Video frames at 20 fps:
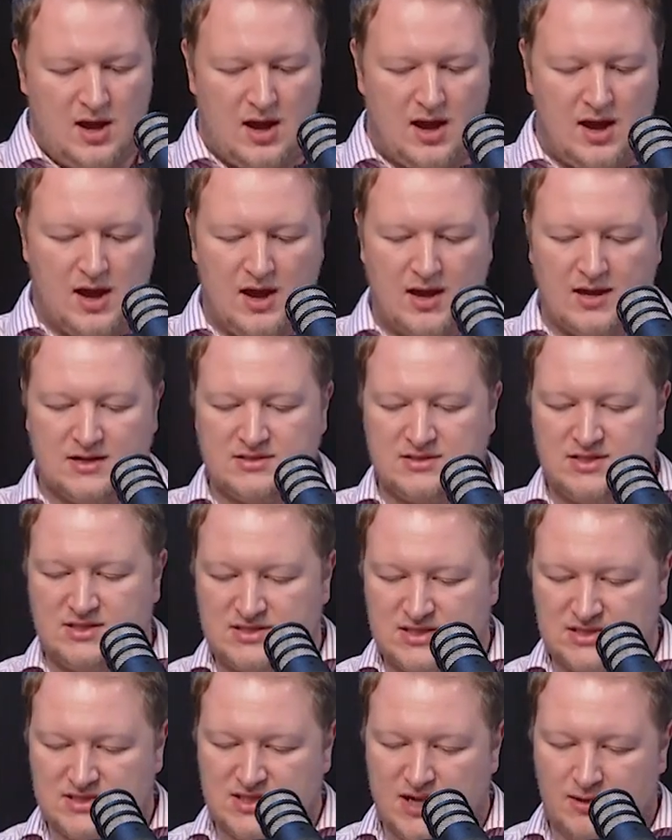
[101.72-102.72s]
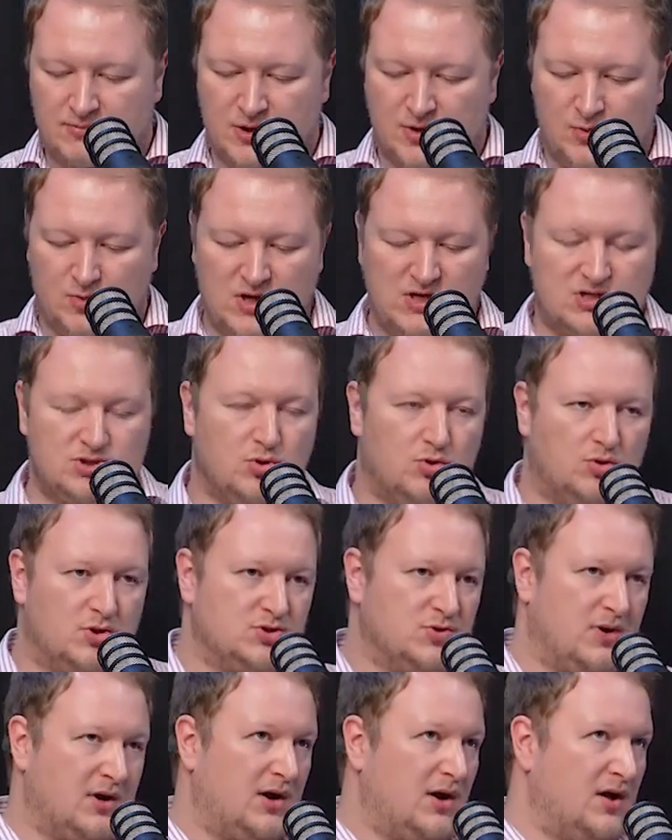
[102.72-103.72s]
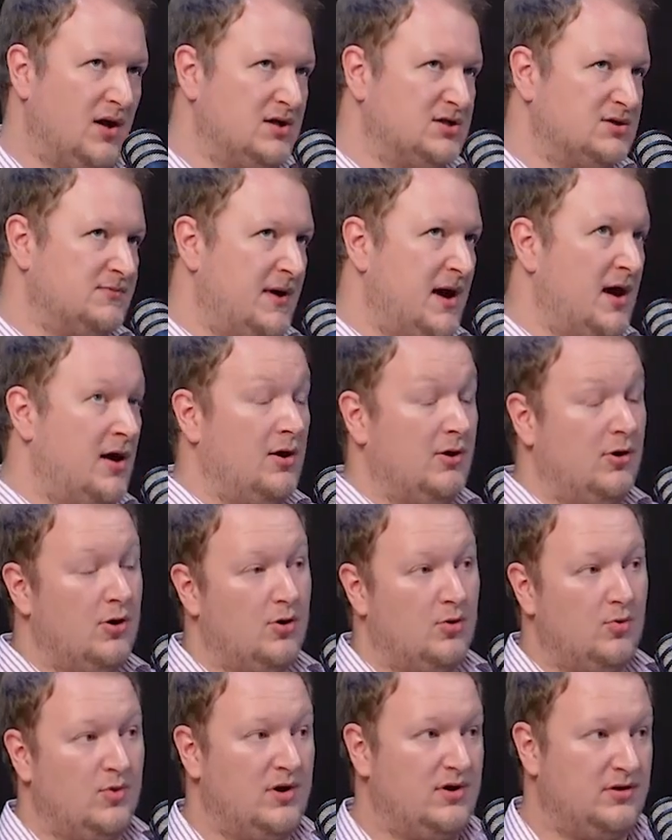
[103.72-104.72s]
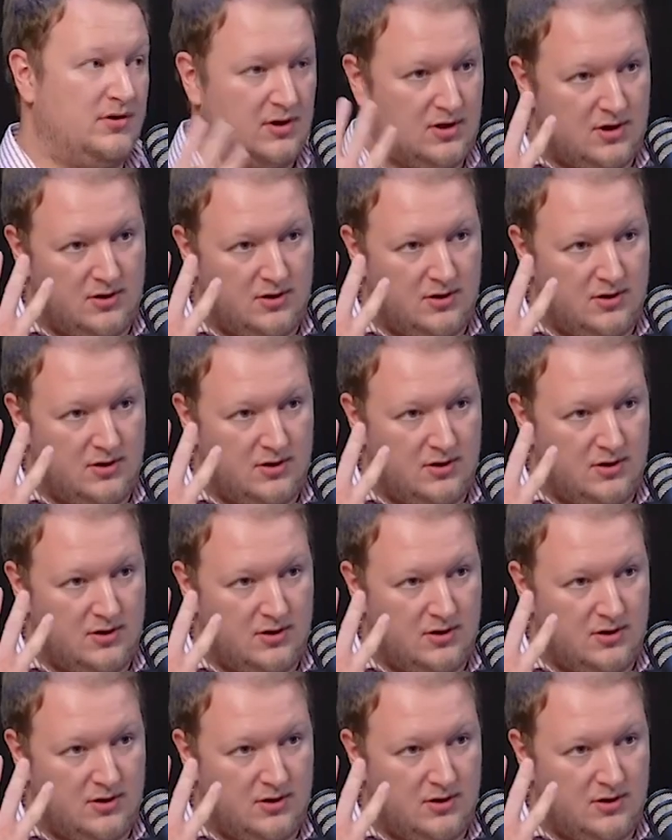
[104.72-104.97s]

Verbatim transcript: And this is something we talk to our clients about along with,